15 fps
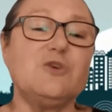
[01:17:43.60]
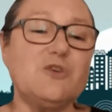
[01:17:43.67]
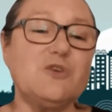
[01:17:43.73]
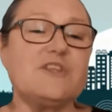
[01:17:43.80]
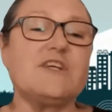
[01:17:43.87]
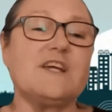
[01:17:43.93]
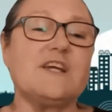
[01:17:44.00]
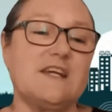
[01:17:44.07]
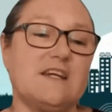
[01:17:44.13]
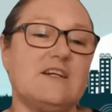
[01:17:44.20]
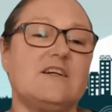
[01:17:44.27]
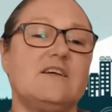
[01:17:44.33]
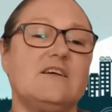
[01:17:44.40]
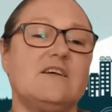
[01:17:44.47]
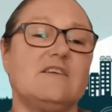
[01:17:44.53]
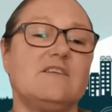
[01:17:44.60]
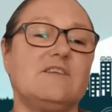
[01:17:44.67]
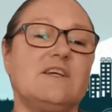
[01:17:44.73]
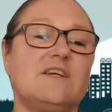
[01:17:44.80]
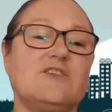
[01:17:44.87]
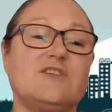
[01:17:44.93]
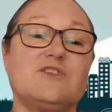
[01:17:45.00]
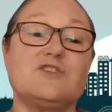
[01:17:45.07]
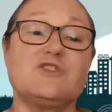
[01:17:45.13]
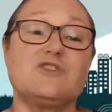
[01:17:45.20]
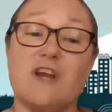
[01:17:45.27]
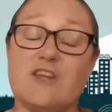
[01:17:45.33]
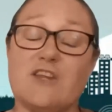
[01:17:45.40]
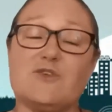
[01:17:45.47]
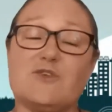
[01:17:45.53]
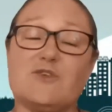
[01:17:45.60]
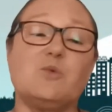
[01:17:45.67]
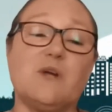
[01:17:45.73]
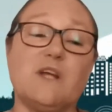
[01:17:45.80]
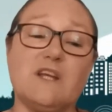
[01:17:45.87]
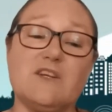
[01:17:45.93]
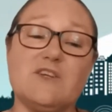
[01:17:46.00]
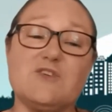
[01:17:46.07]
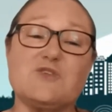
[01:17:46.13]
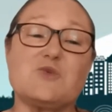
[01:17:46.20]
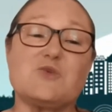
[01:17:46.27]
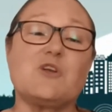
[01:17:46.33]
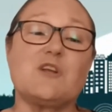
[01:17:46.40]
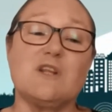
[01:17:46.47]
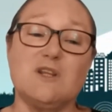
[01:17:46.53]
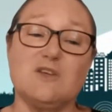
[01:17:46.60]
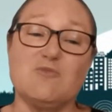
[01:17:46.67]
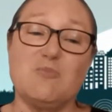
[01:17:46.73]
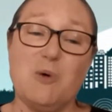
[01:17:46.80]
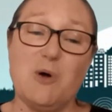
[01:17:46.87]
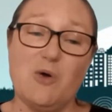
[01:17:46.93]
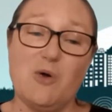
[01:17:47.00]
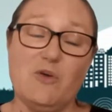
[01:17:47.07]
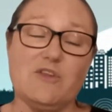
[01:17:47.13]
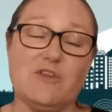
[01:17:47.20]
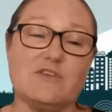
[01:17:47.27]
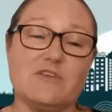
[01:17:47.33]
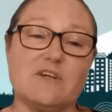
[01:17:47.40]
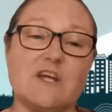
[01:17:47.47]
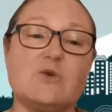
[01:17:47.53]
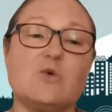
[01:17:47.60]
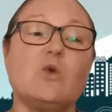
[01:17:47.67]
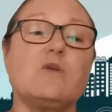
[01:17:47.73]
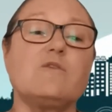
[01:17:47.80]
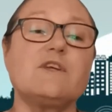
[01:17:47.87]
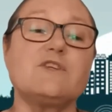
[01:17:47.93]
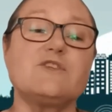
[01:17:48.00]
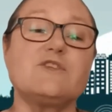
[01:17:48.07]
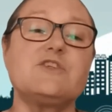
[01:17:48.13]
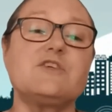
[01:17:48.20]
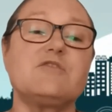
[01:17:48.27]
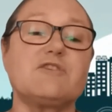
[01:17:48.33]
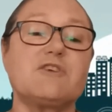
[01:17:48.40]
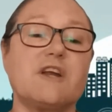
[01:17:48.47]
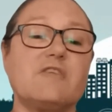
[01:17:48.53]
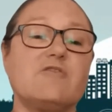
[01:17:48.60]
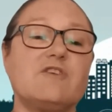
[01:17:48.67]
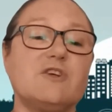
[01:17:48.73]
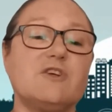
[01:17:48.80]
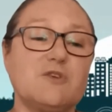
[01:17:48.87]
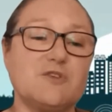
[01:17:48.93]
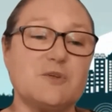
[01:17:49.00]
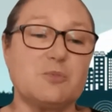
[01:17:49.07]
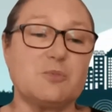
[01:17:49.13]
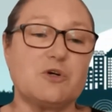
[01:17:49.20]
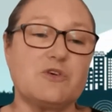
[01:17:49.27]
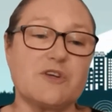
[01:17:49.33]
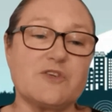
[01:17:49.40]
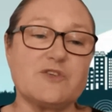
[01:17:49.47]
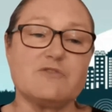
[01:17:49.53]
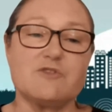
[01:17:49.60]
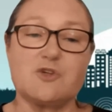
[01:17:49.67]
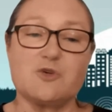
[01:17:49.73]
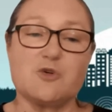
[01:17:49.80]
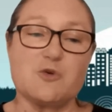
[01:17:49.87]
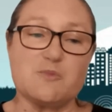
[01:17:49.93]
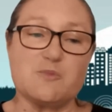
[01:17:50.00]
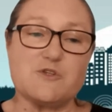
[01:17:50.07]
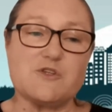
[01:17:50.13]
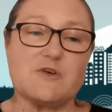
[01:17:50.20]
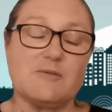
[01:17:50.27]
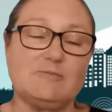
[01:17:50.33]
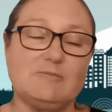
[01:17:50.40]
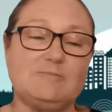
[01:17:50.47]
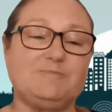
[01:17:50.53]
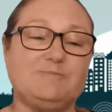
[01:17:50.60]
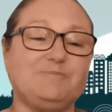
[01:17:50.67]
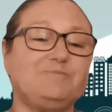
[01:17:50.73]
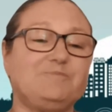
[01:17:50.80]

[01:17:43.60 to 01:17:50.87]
do you think there's a strength or a weakness or a little of both in all of these differing views in progressive groups?